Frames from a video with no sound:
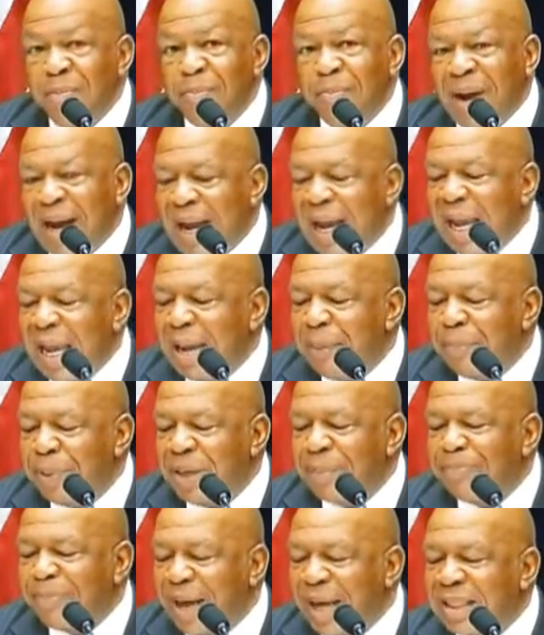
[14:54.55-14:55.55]

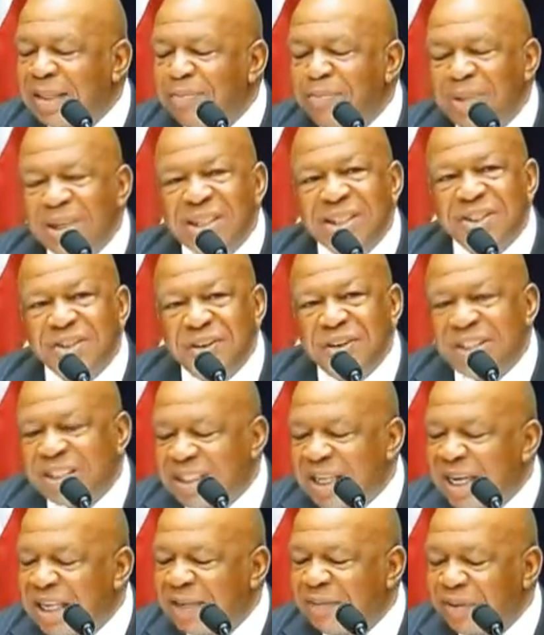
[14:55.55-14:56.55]
but by the military
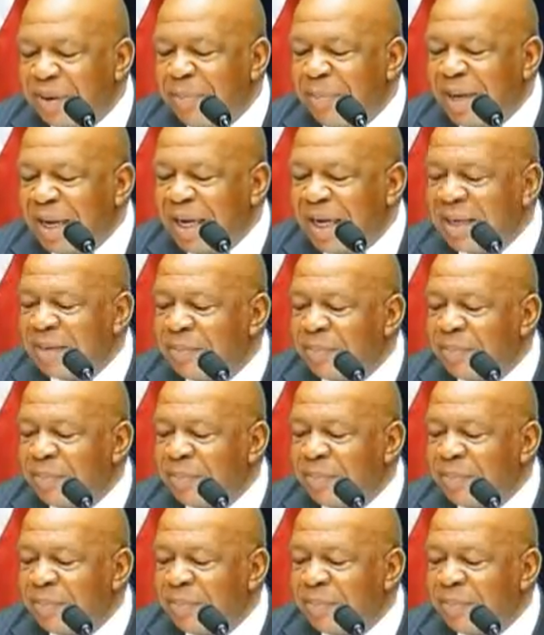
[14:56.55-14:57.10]
chain of command.